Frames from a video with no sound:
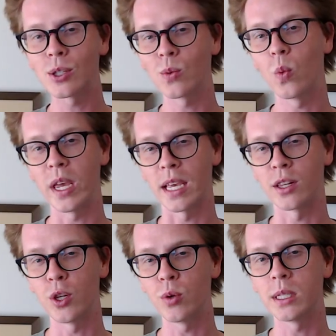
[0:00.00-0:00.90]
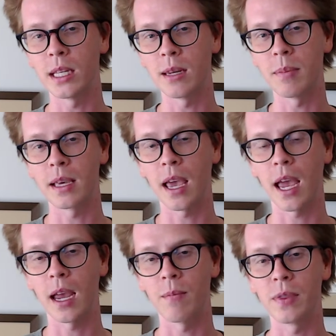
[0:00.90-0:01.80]
week, New Zealand
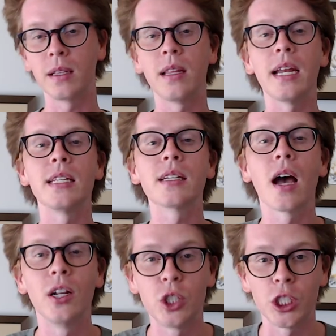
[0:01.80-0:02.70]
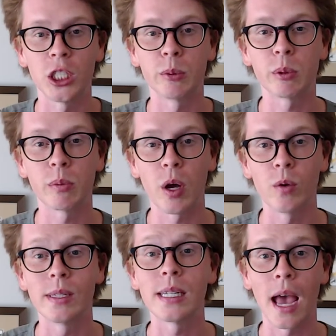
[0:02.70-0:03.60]
became the latest country to
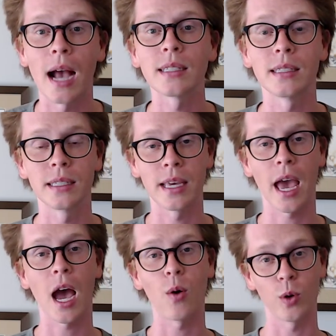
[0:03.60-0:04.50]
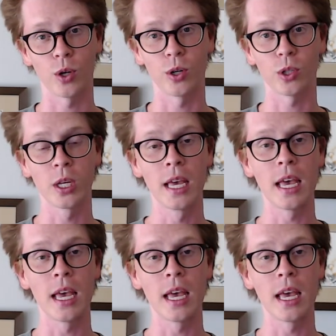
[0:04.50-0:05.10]
propose taxing cow herds.